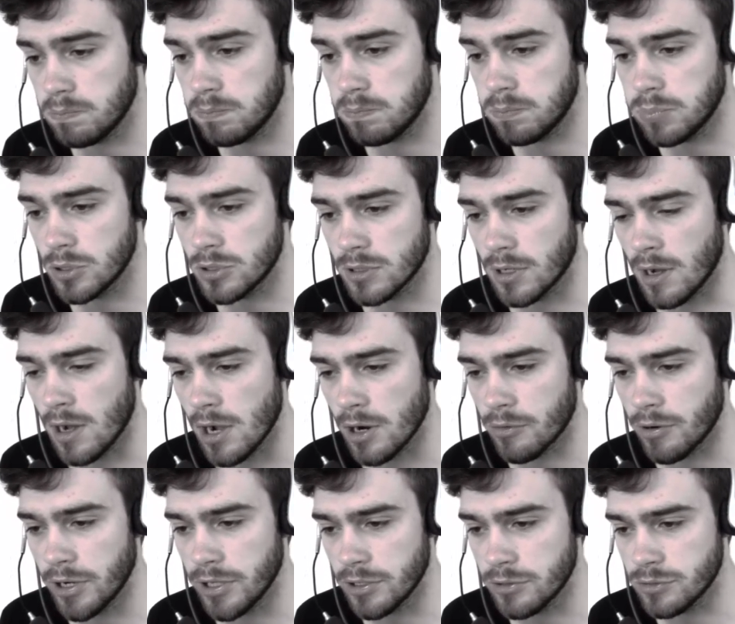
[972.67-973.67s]
put the Hog
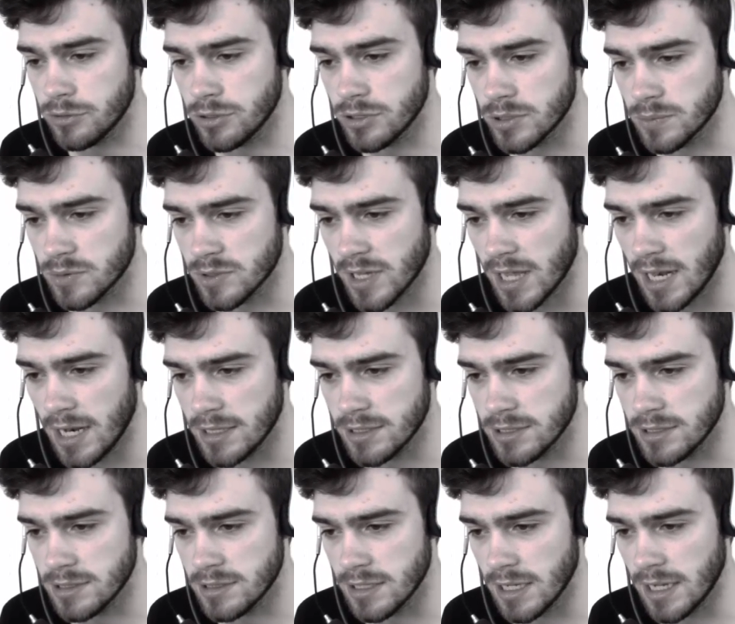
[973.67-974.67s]
Rider to some
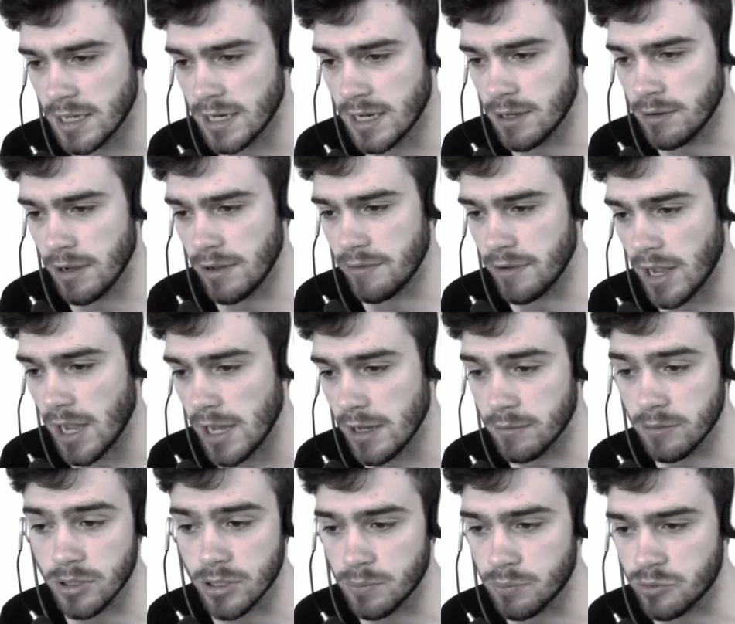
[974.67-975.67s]
skeletons, and now
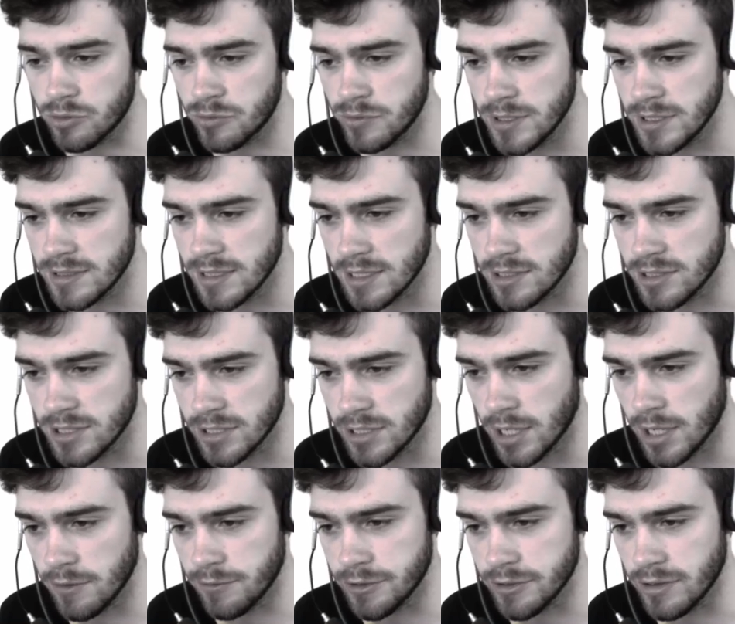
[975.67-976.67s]
I'm gonna freeze that shit
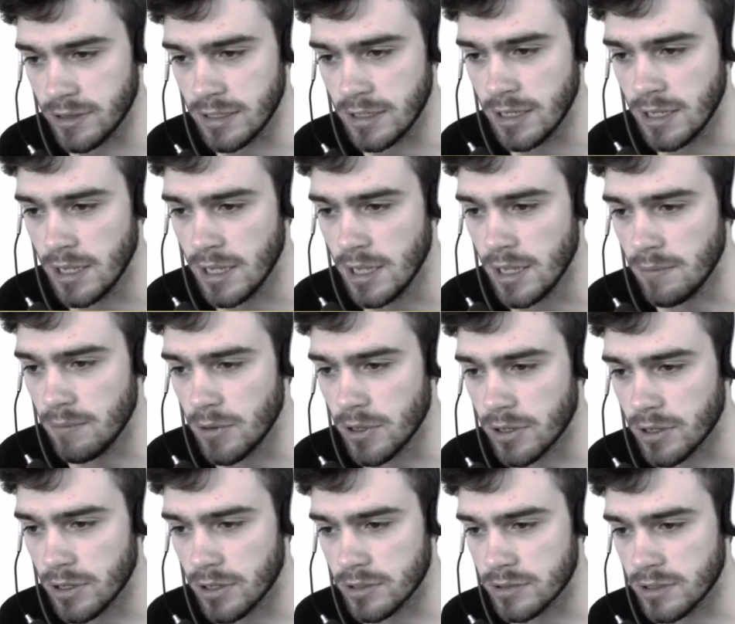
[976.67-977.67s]
obviously,
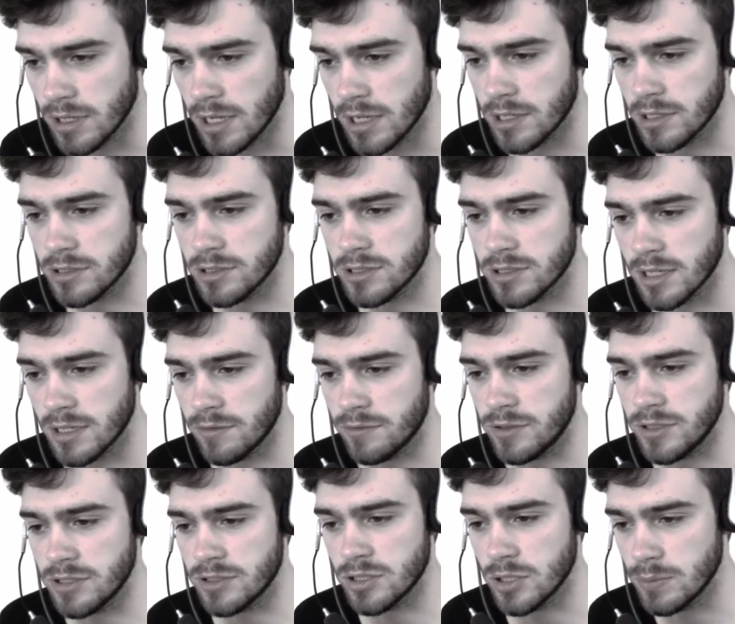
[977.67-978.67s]
because I just can
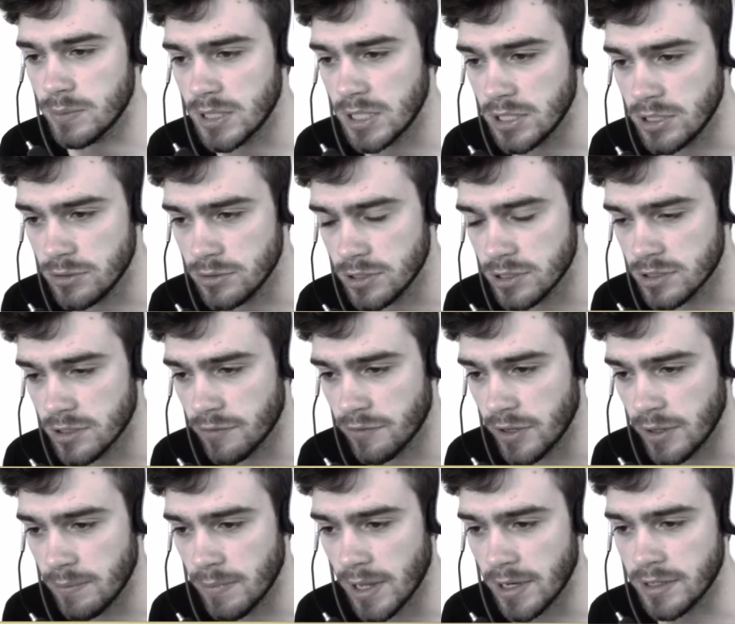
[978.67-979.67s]
freeze so many units of
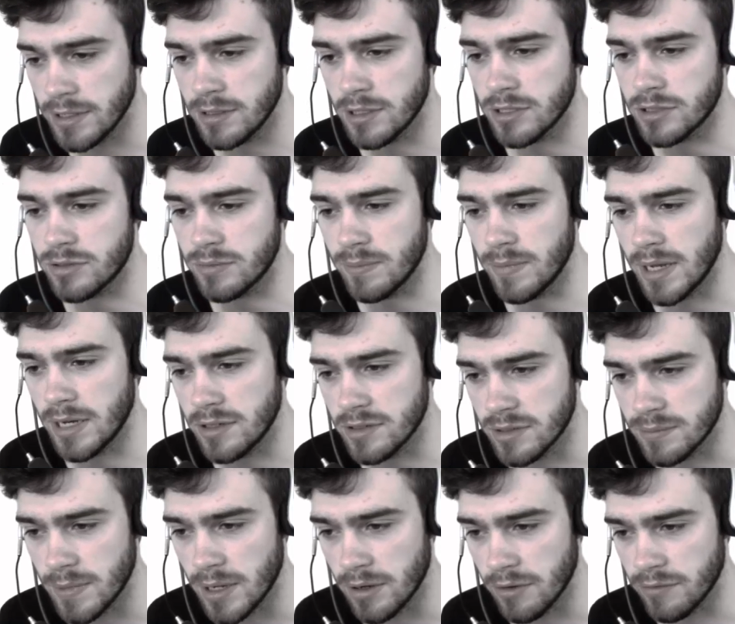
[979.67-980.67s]
him and deal a
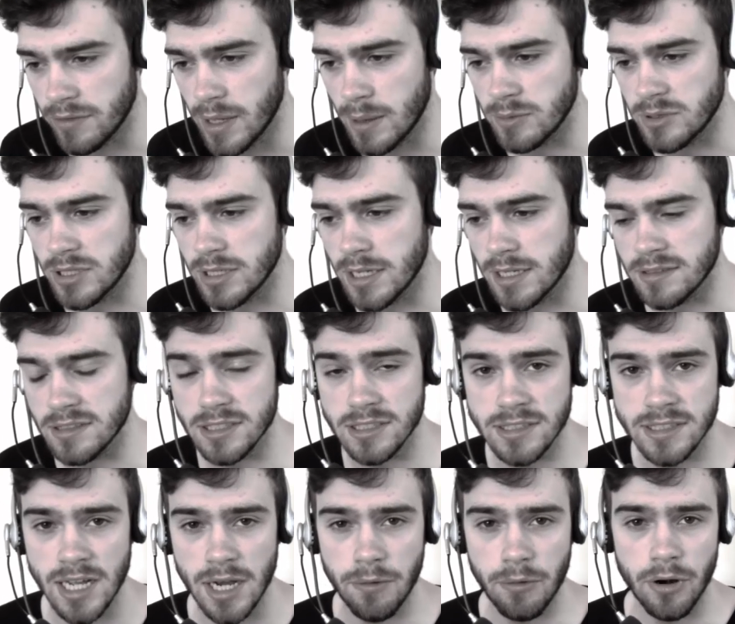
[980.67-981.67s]
tremendous amount of damage against
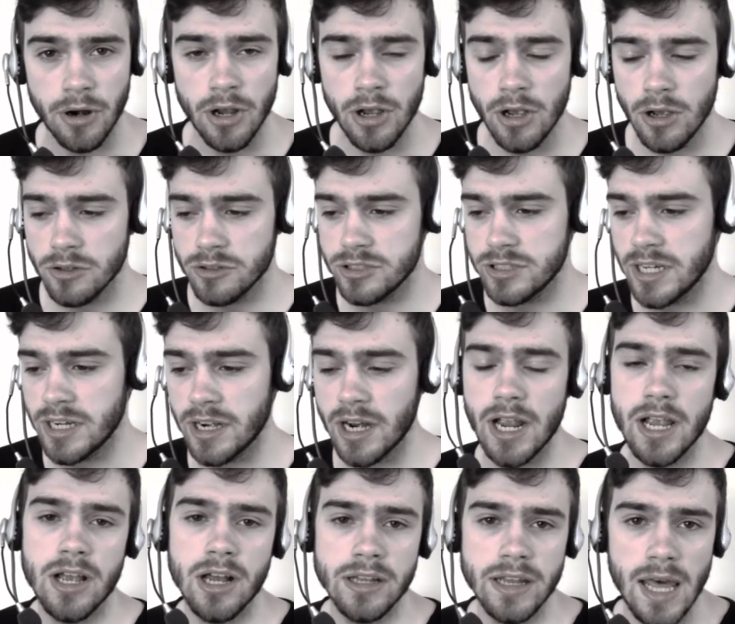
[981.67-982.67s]
his tower. So there
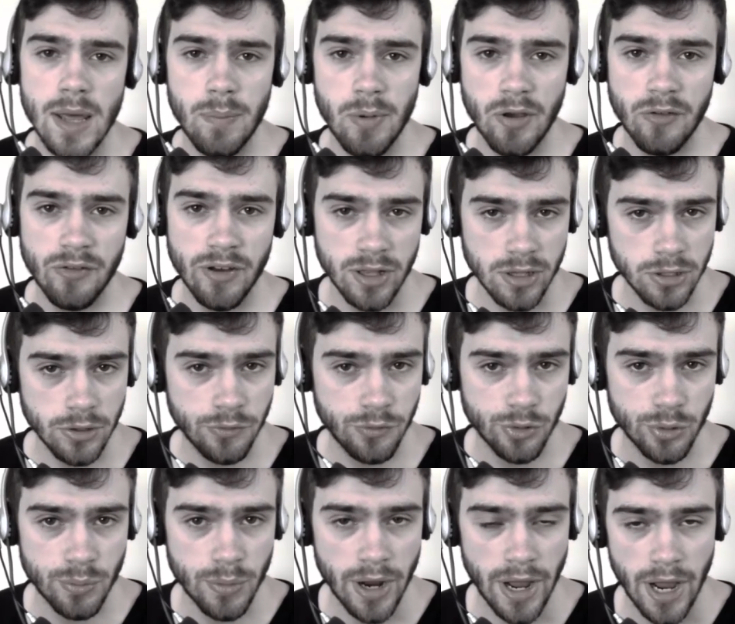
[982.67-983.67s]
I got epic value
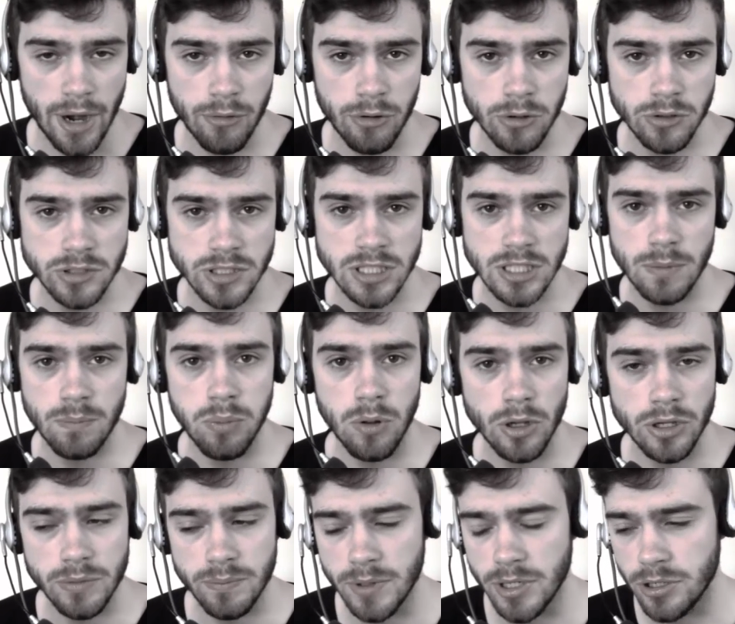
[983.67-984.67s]
for my arrows. He
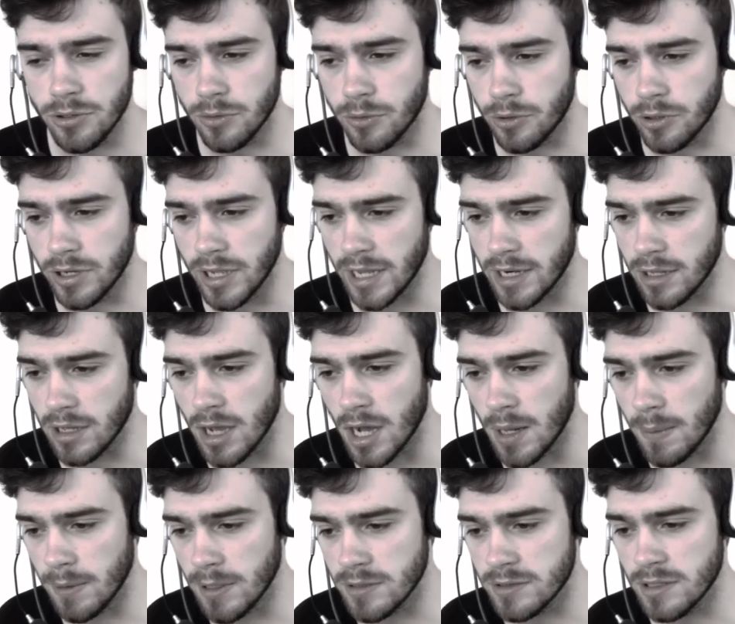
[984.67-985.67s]
deployed the minion horde and the
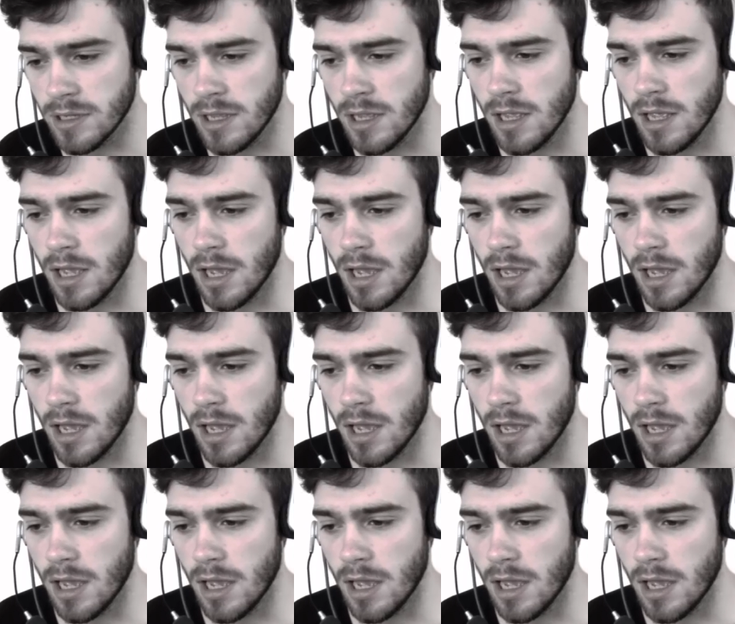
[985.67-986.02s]
goblins.